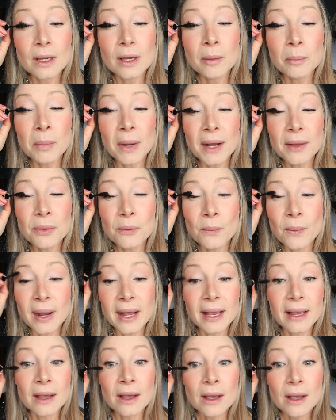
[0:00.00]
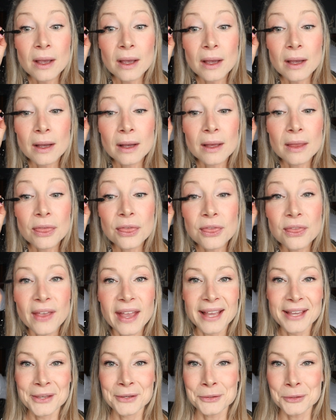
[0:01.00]
And by the way,
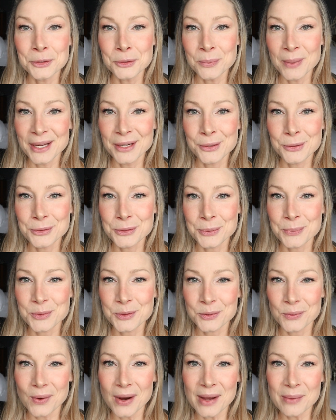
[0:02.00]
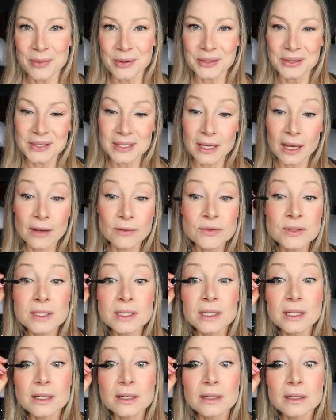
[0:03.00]
thank you to my new subscribers. I've
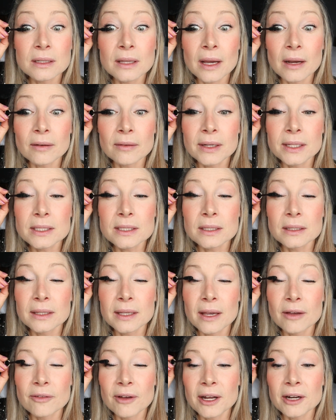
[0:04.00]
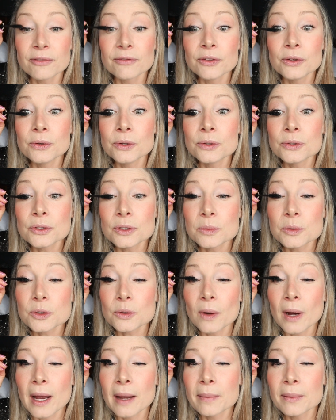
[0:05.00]
seen that recently I've had a few new
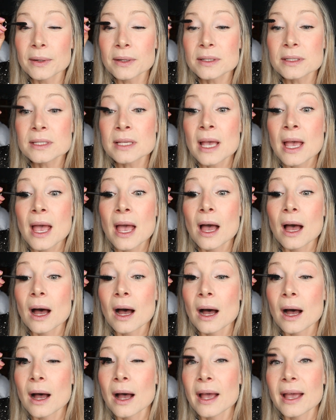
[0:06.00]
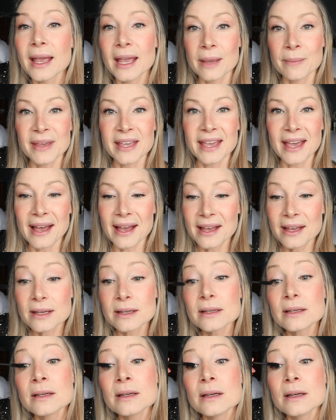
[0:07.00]
subscribers. Amy
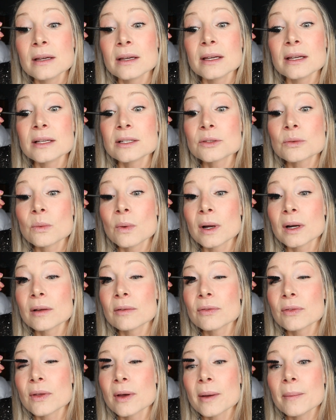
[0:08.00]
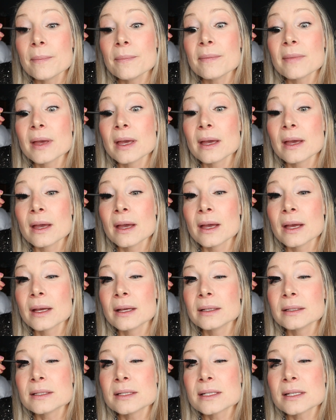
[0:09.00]
Cat is one of them.
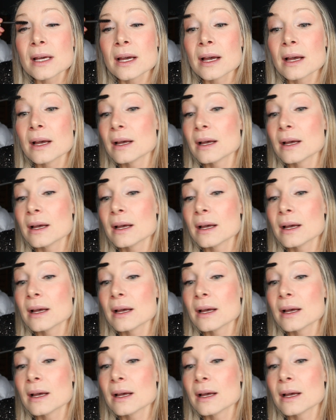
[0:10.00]
And